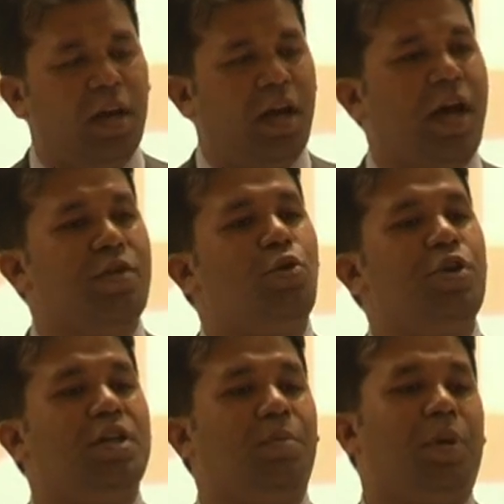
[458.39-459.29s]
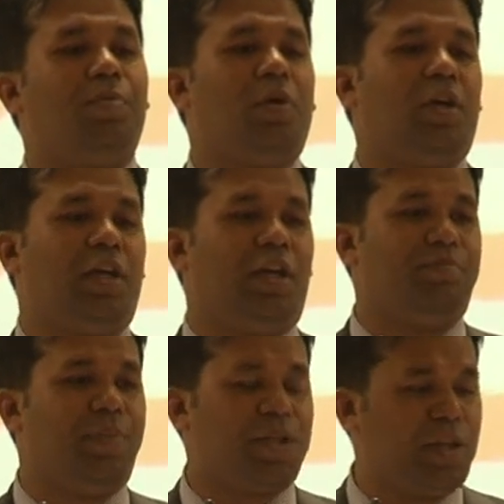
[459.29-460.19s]
and Rohingya people in
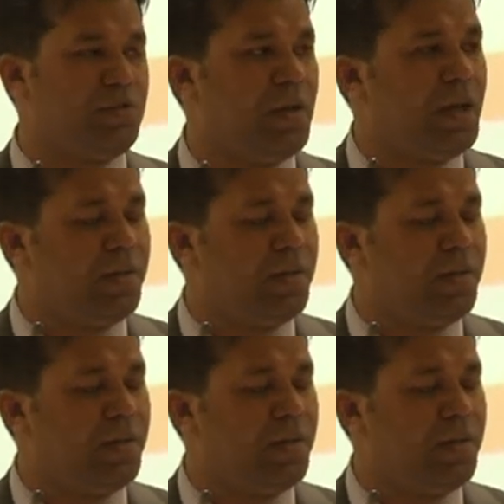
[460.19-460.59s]
particular.